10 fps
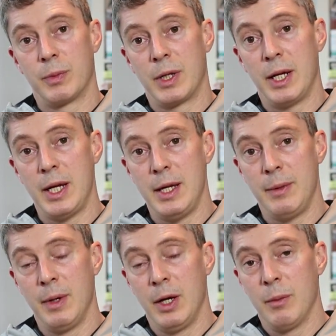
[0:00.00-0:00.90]

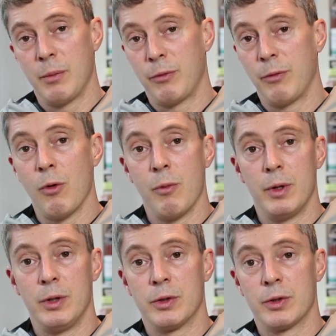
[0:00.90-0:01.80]
key
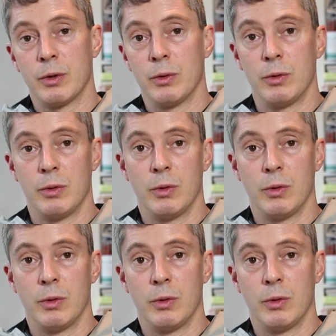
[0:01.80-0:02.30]
performance or,